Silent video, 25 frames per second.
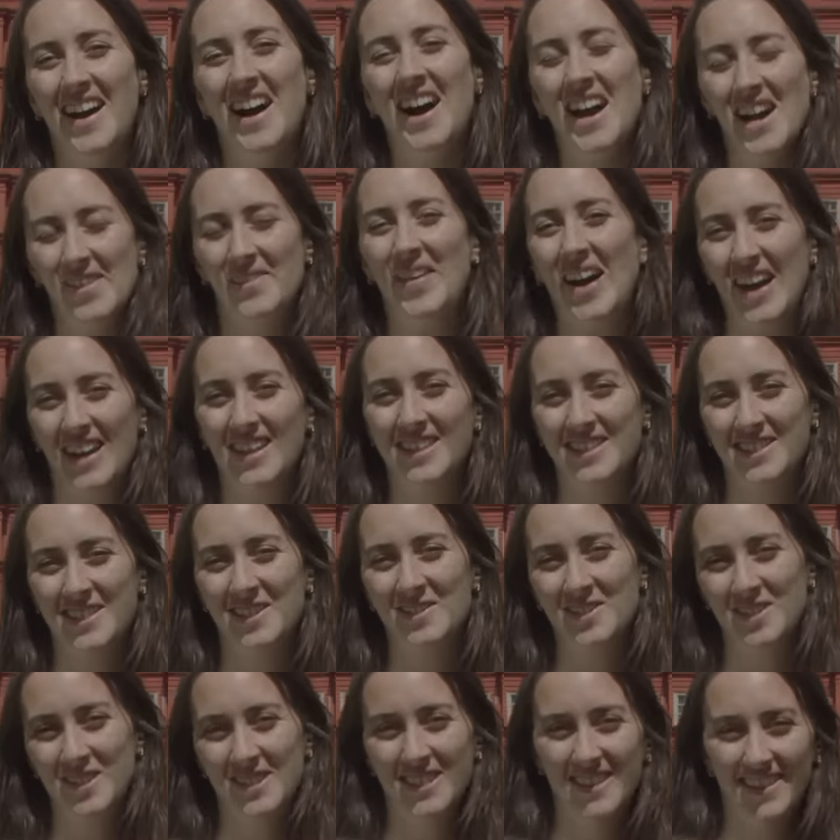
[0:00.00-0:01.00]
I'm Alice
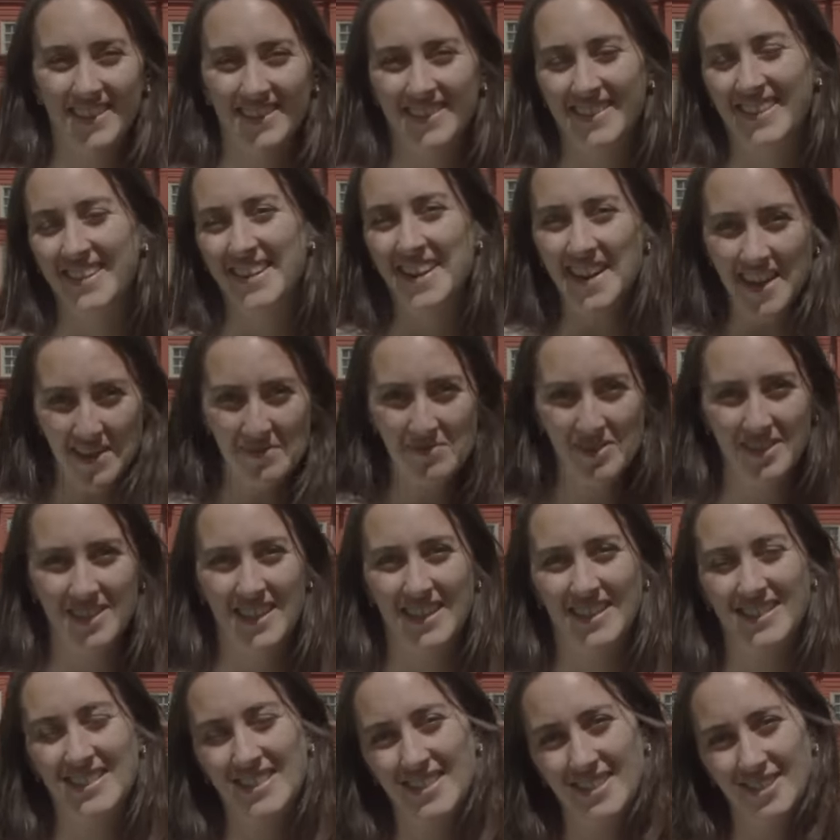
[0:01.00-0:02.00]
Loxton and I
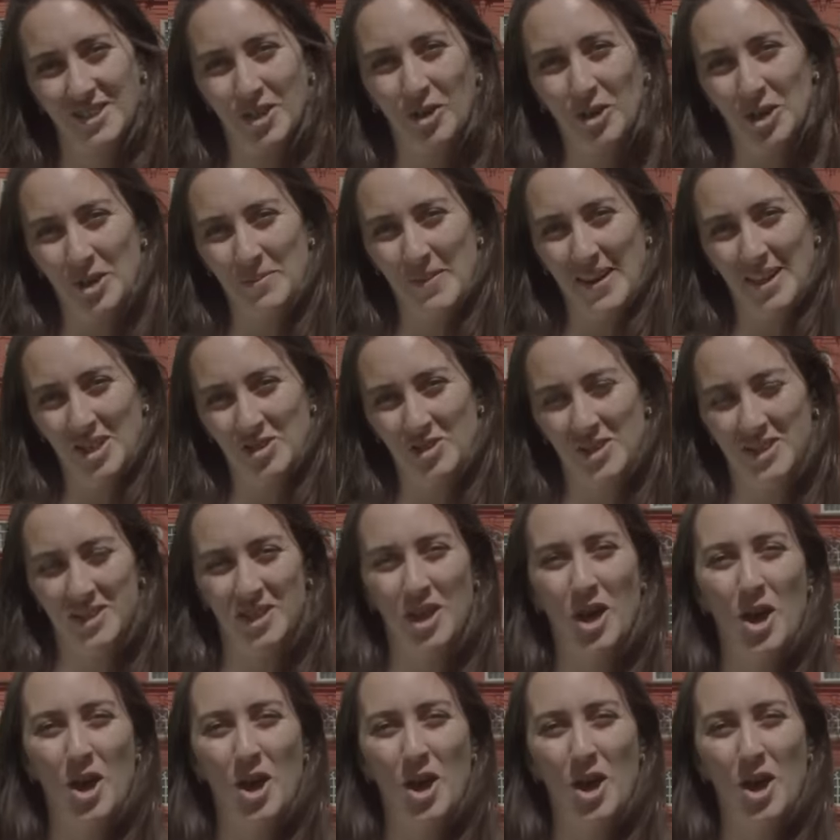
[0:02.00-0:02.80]
present documentaries